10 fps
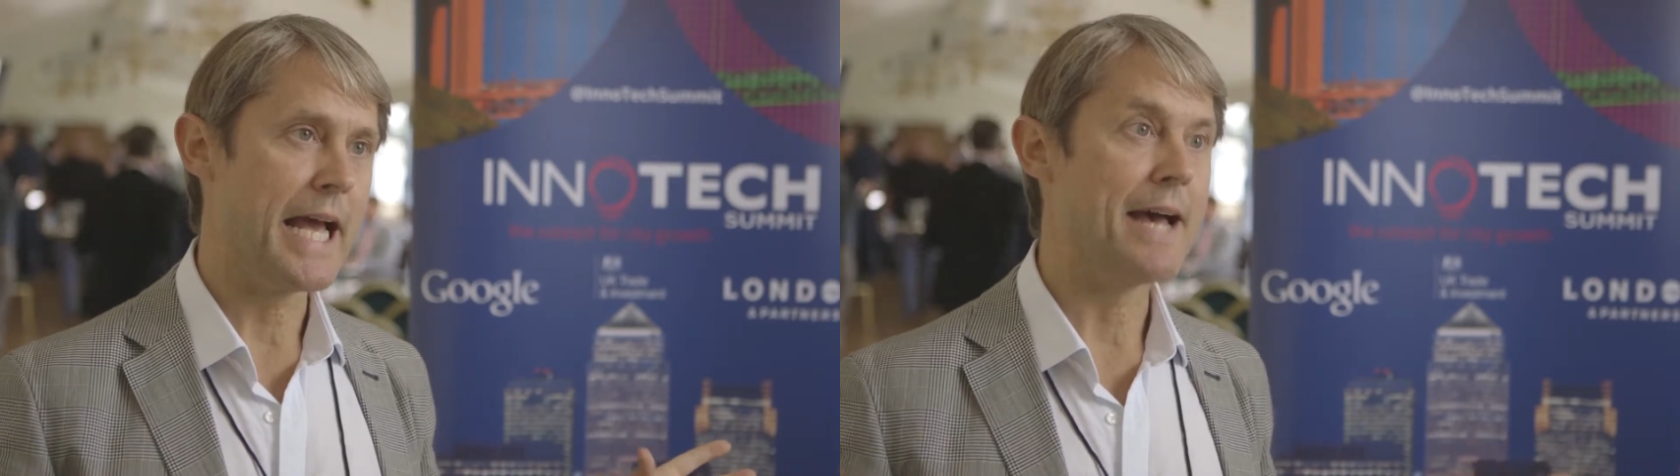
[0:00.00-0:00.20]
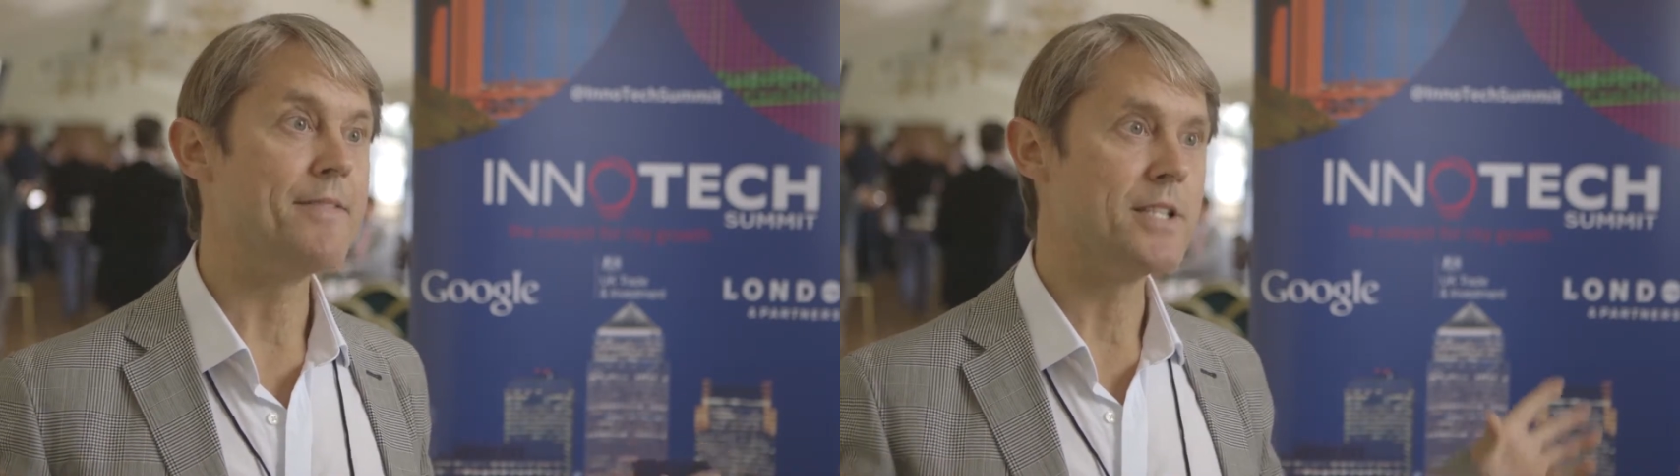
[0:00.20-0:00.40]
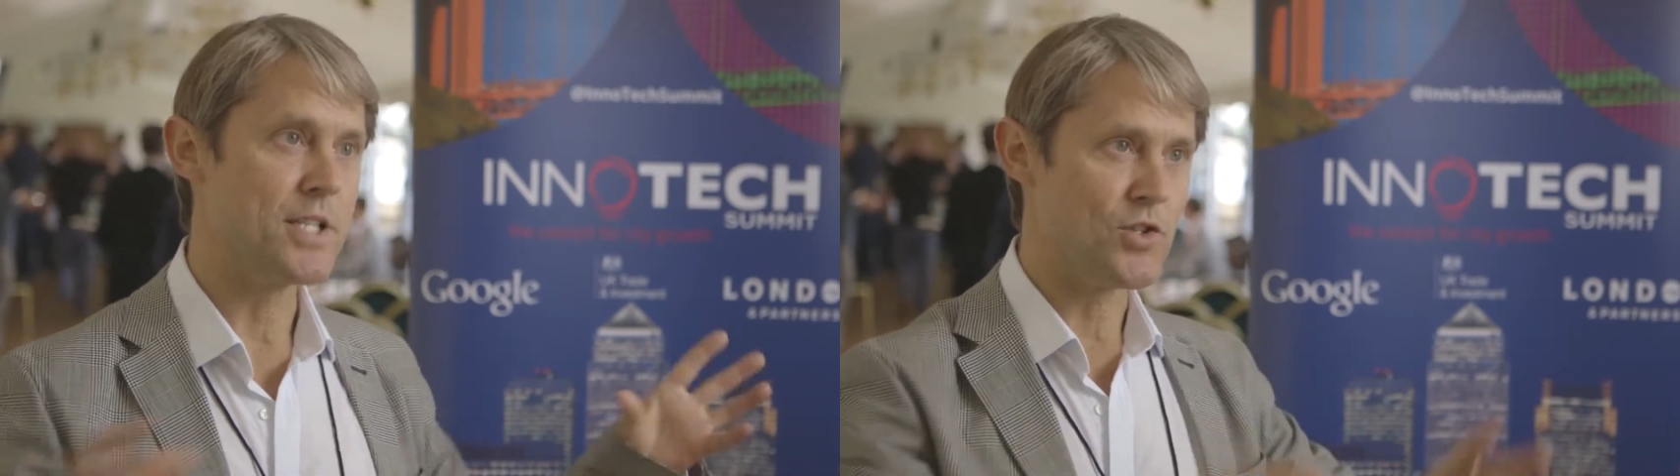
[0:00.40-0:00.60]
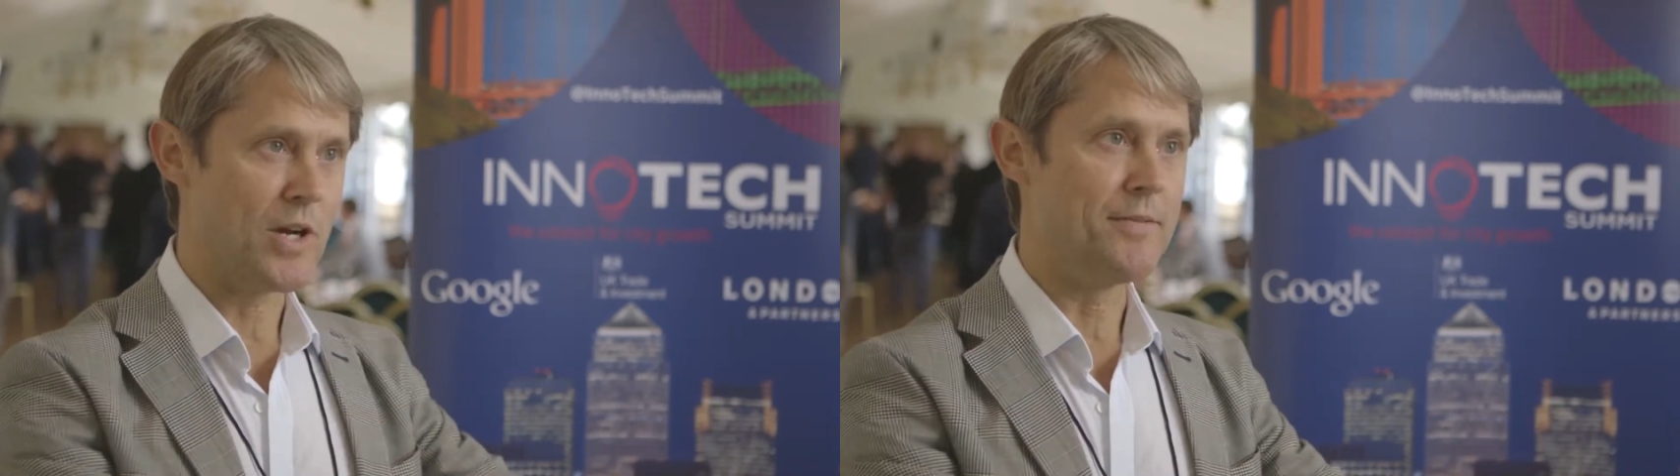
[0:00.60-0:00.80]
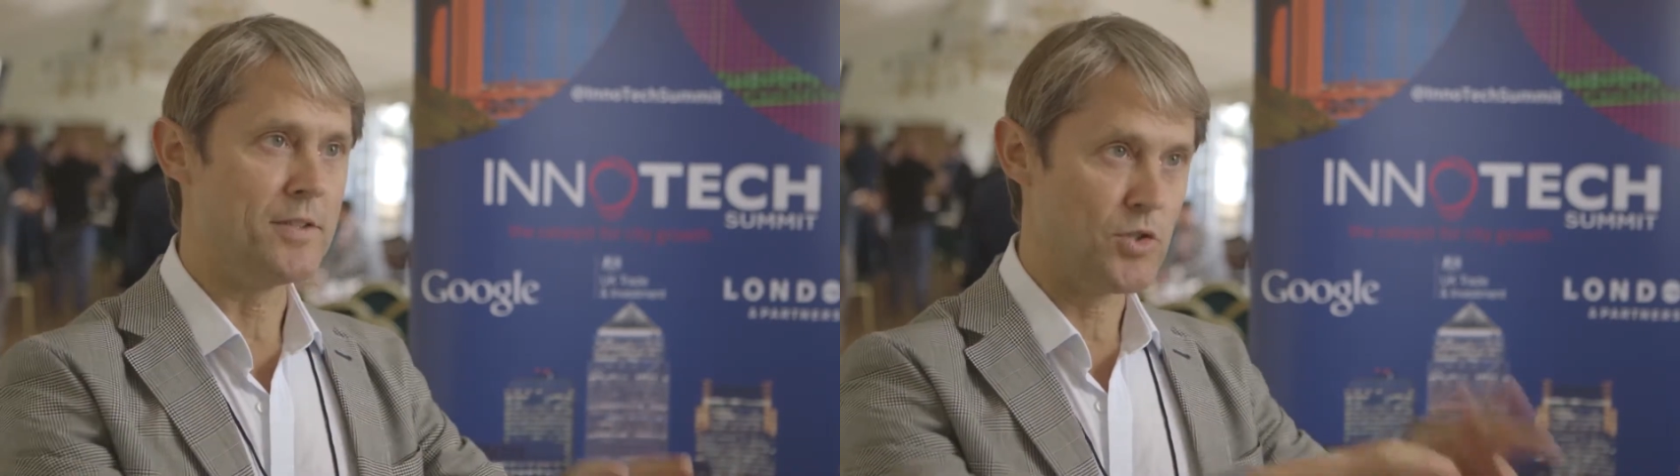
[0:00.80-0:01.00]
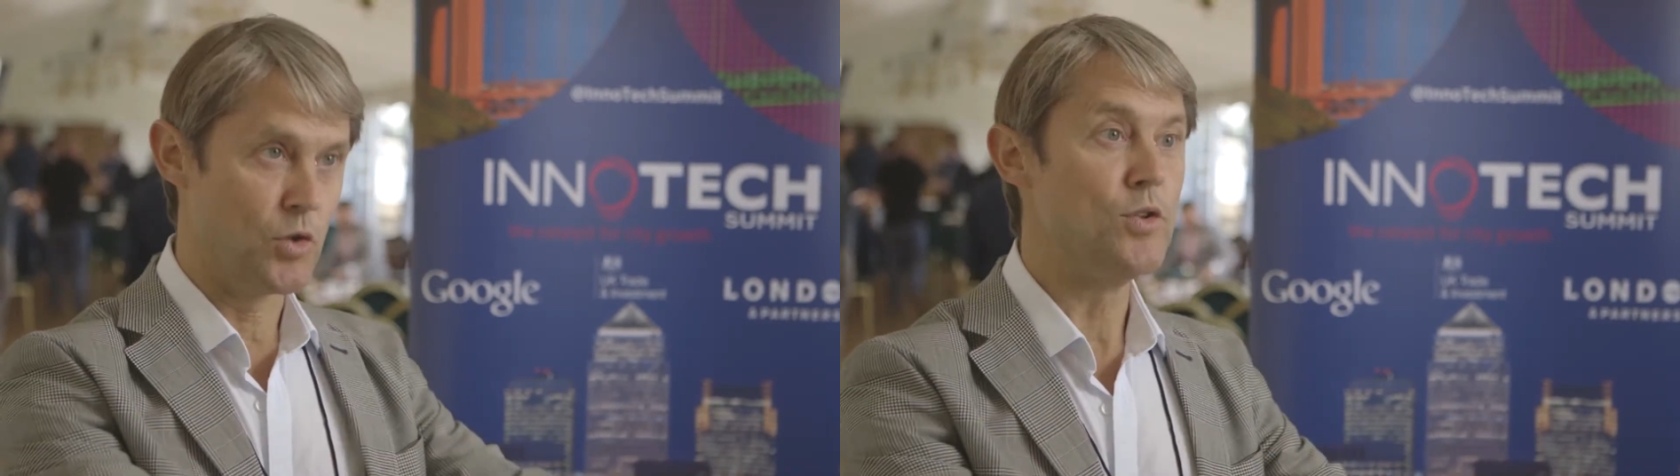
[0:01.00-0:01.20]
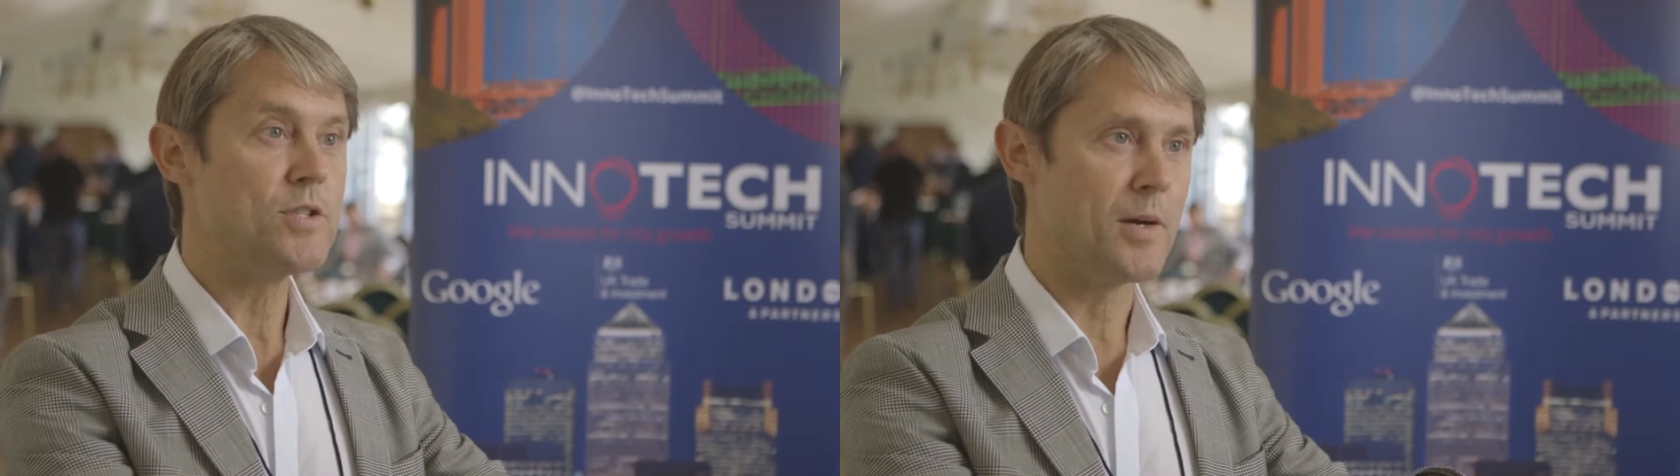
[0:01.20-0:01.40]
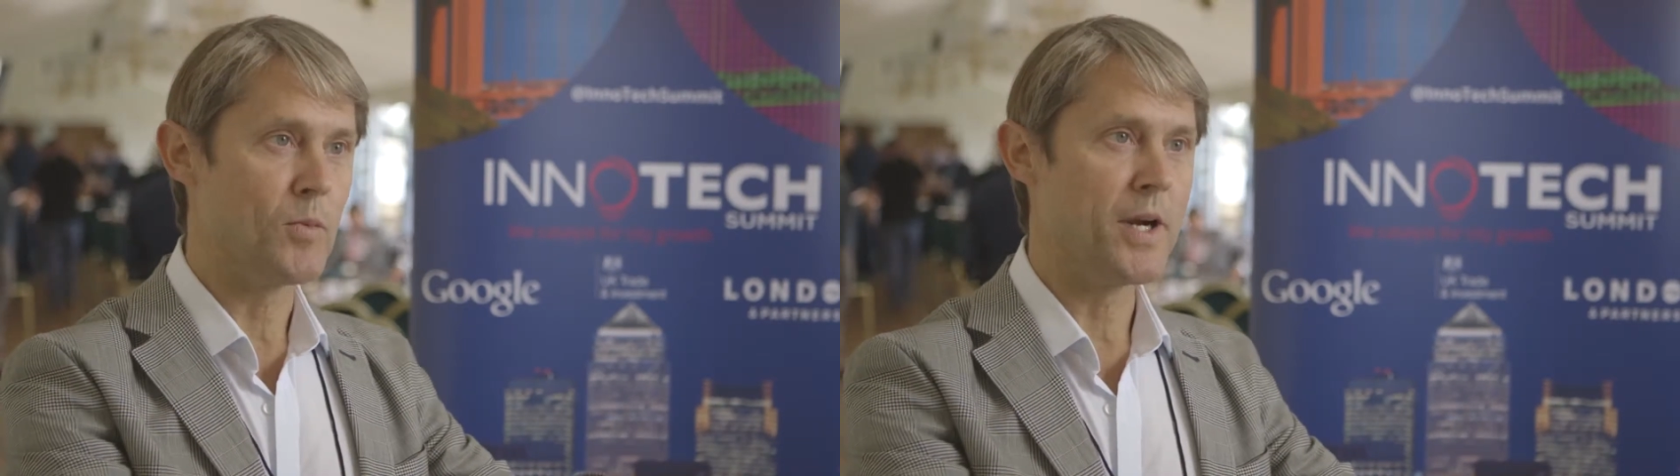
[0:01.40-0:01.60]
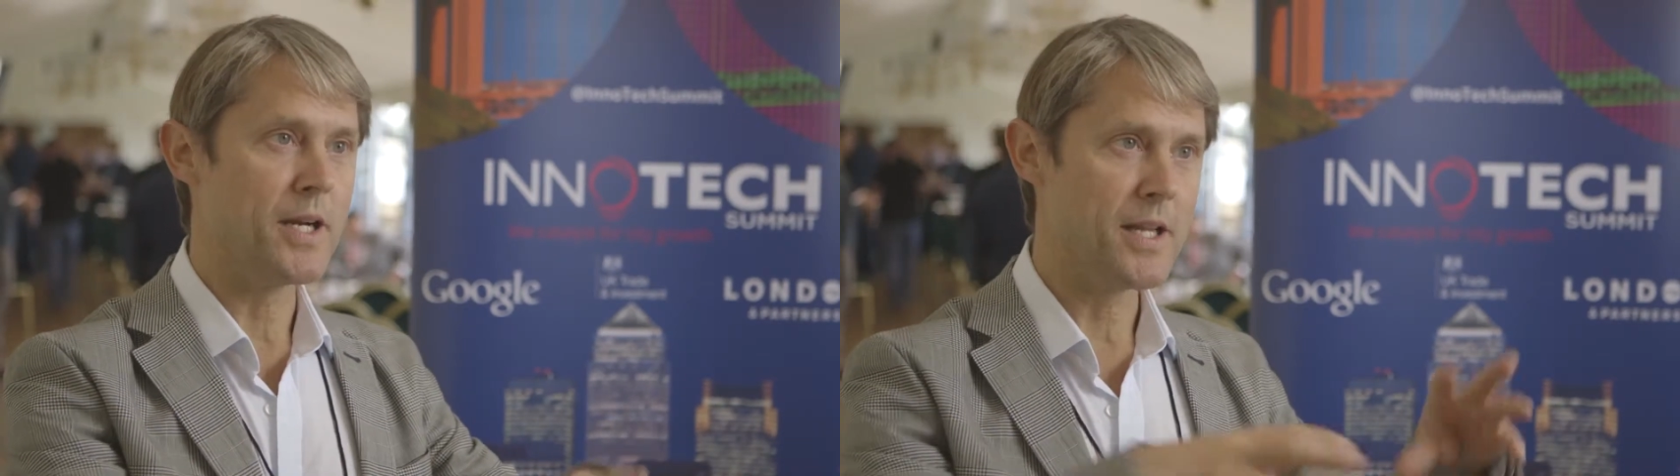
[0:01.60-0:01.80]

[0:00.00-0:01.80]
having to travel to somewhere,